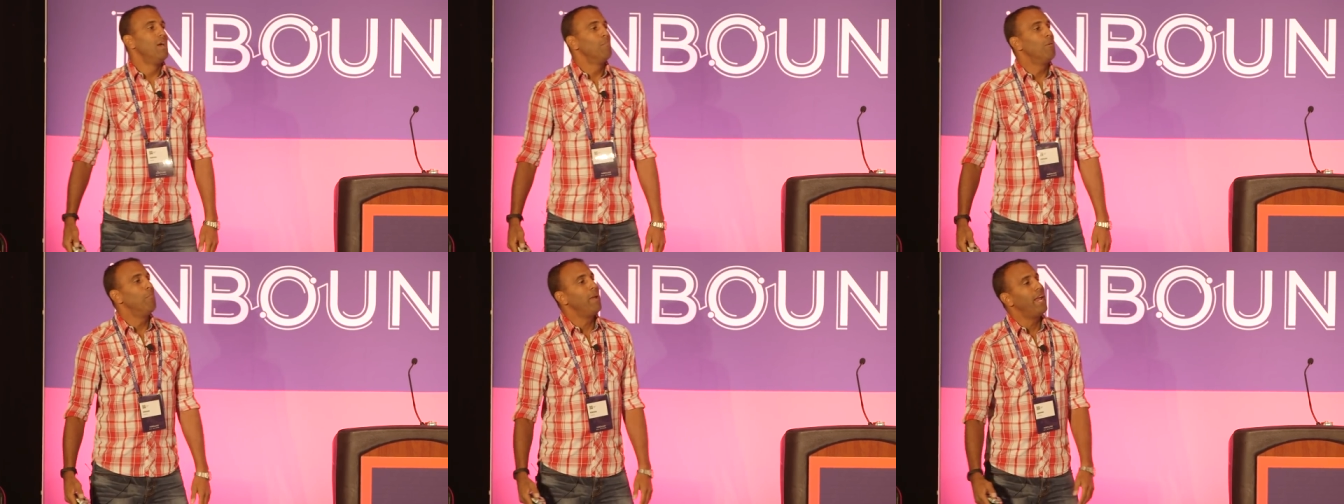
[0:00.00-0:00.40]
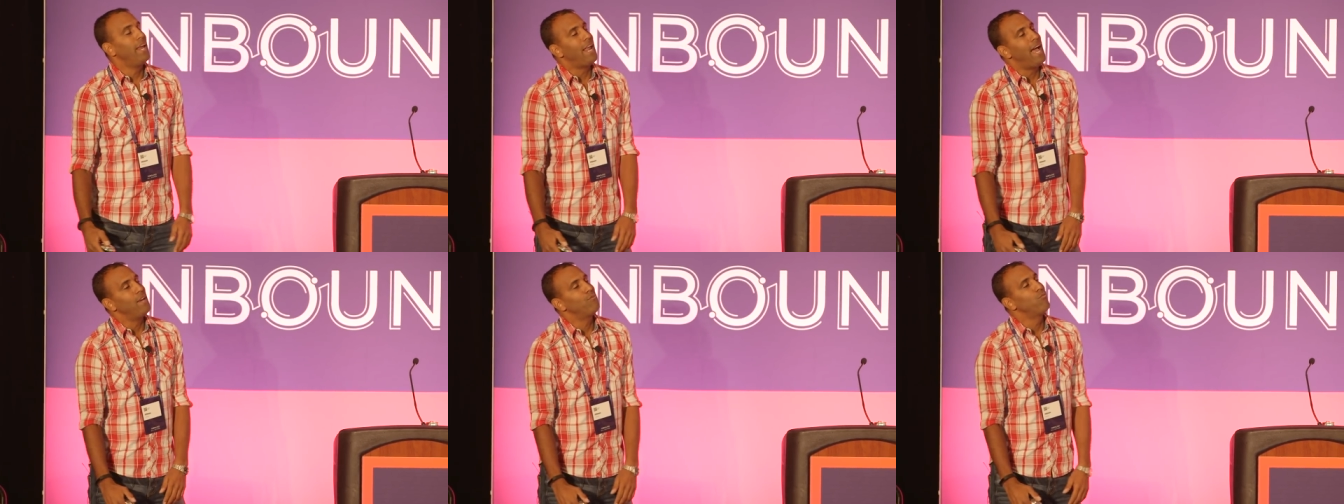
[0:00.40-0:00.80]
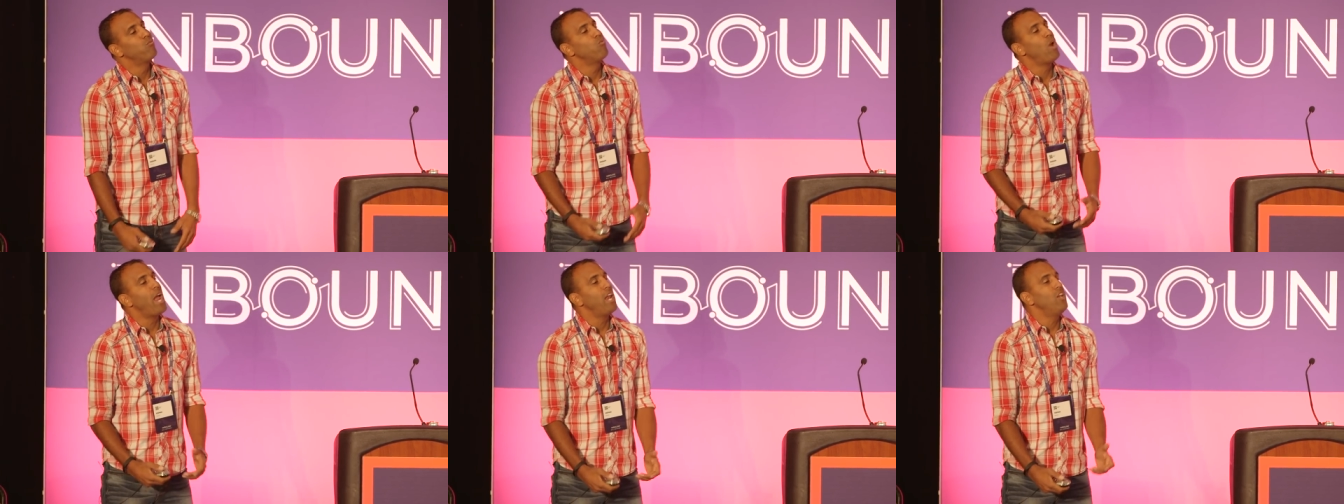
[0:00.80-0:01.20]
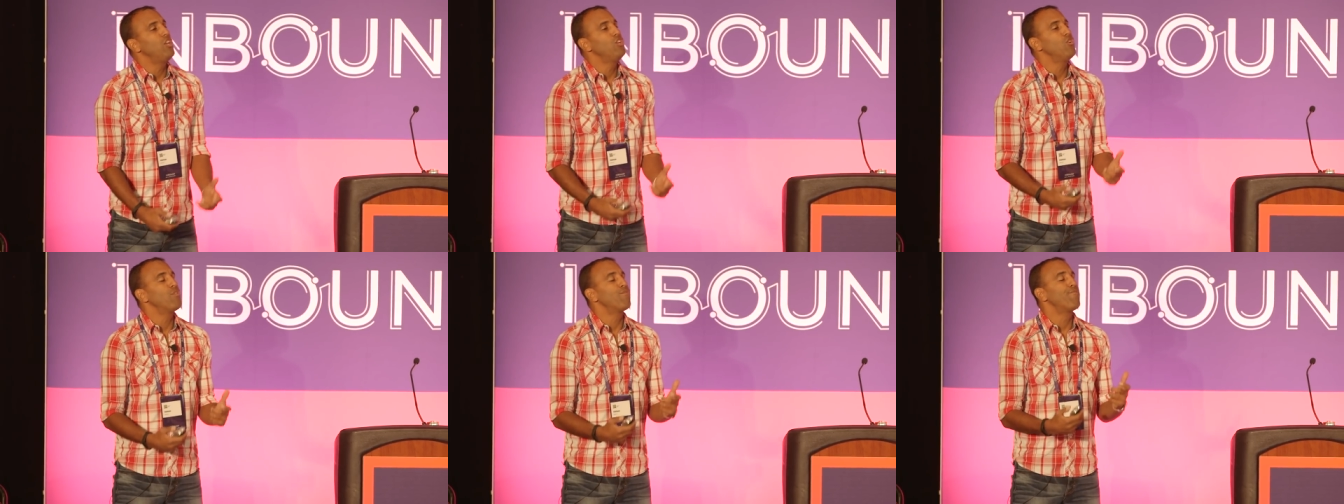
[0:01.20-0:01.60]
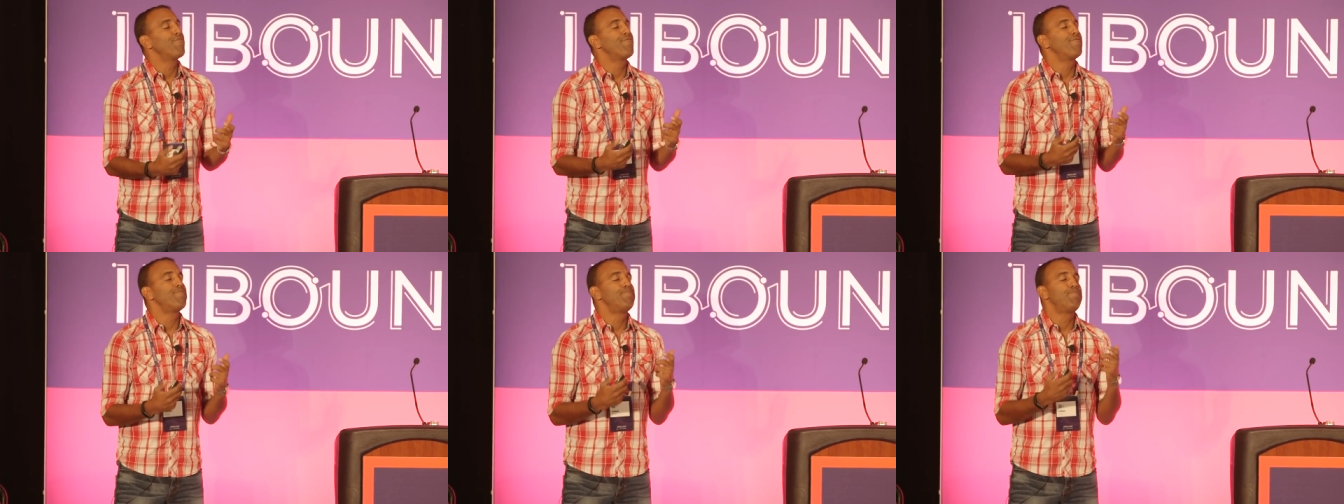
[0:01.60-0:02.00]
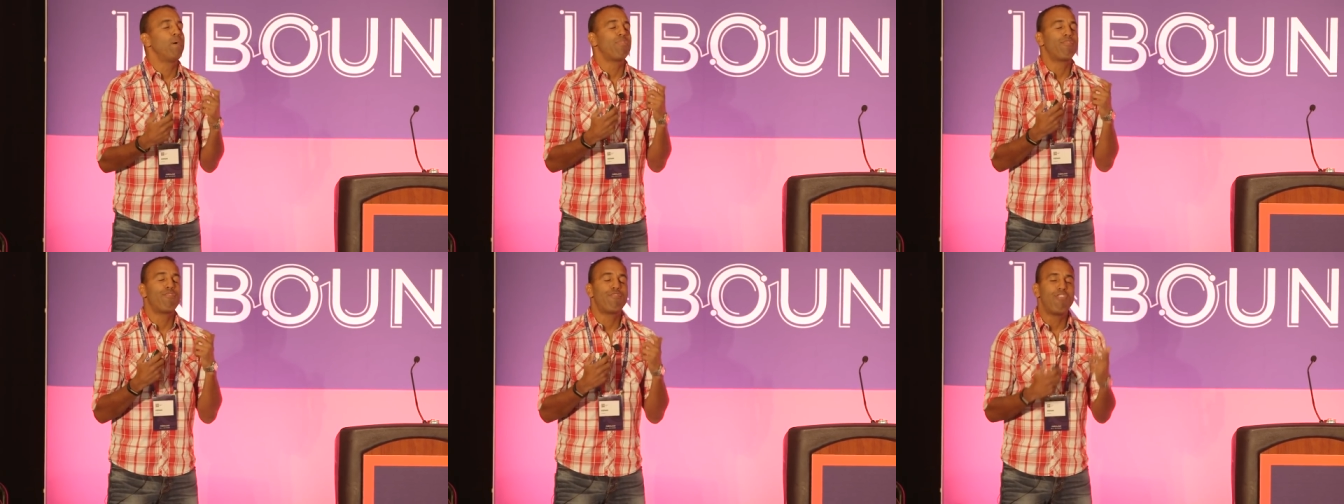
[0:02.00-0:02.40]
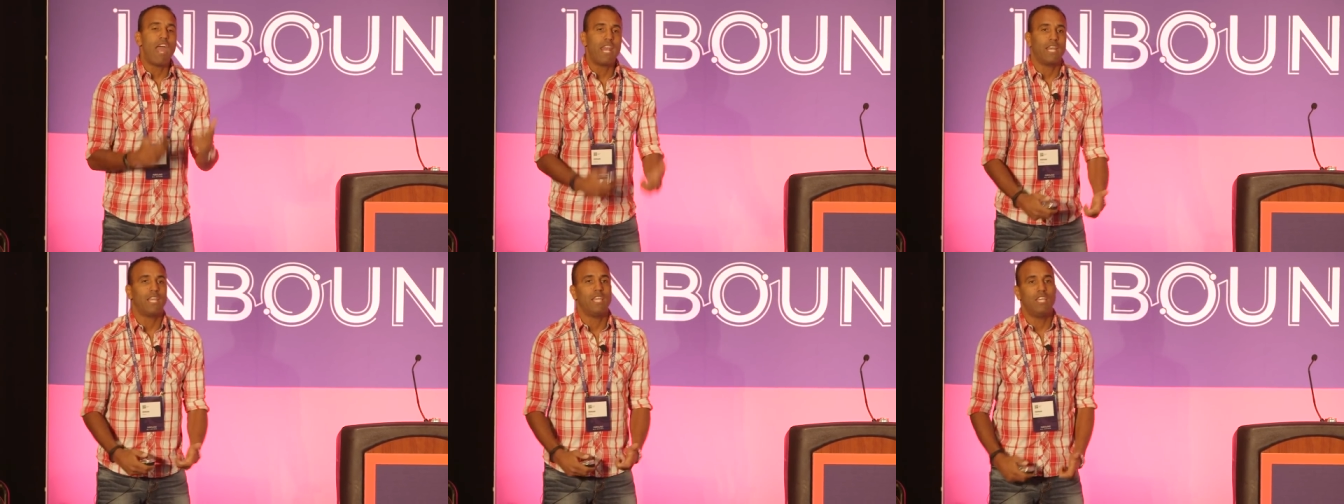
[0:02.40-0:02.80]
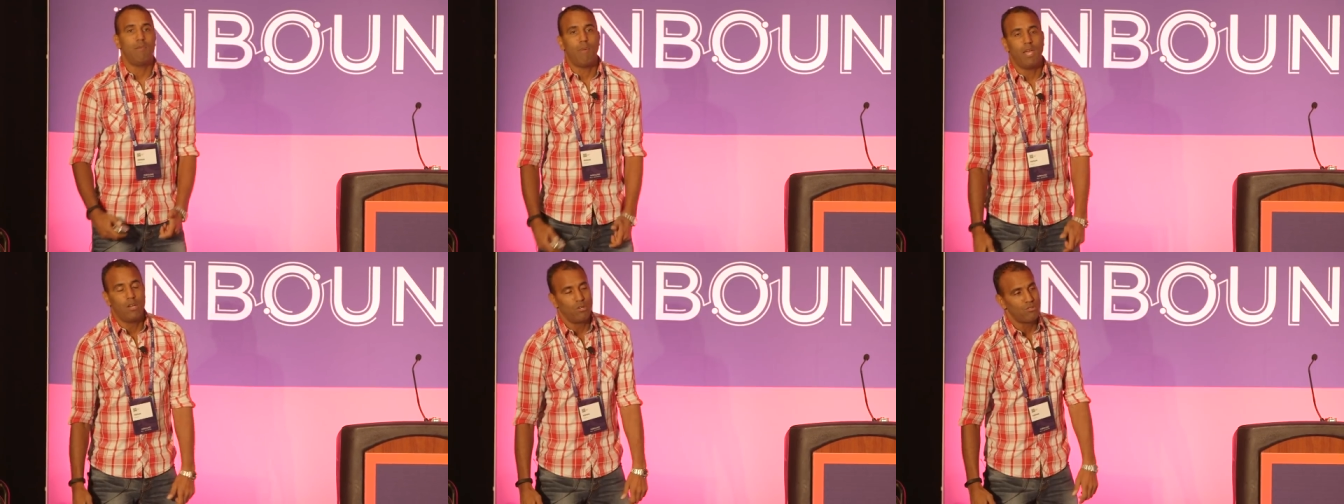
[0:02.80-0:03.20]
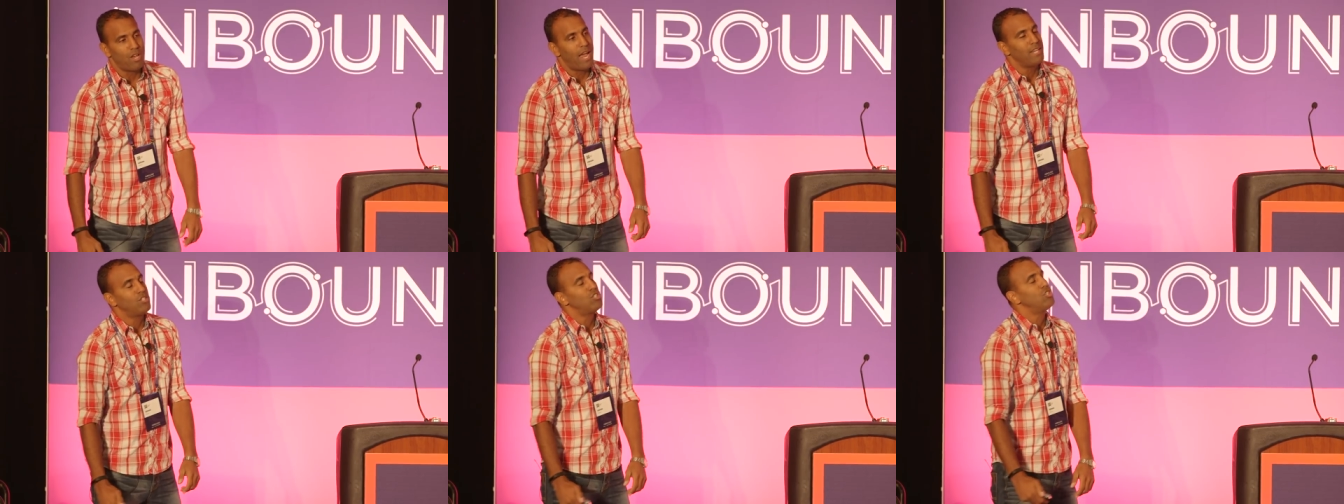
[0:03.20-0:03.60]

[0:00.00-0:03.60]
But man, I've read your pathetic emails. I